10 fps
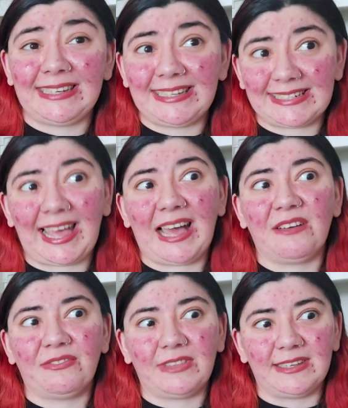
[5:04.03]
need to
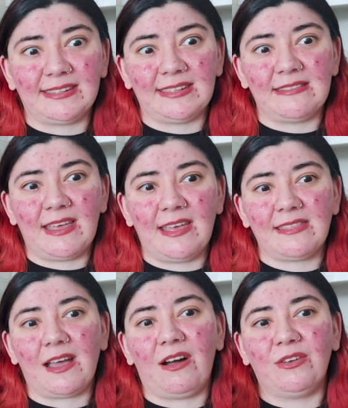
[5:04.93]
have things in there
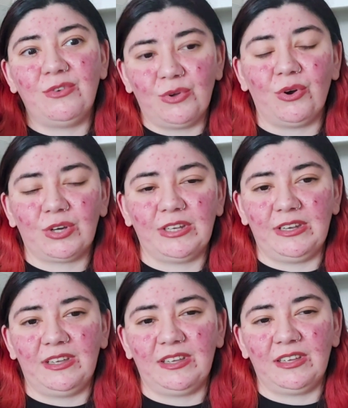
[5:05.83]
that are not
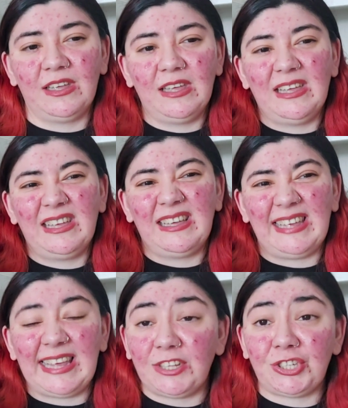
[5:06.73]
gonna
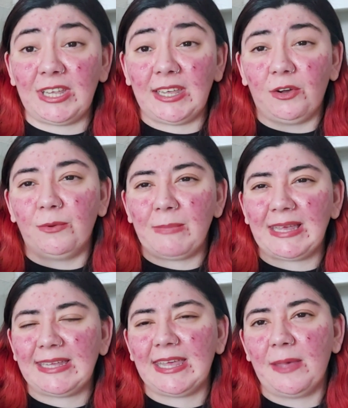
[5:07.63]
itch it or
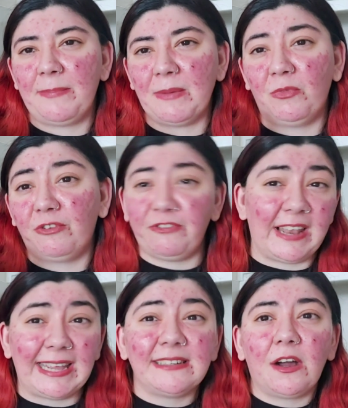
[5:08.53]
make it a bit more
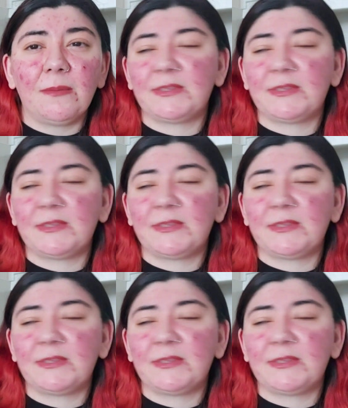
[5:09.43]
flared up.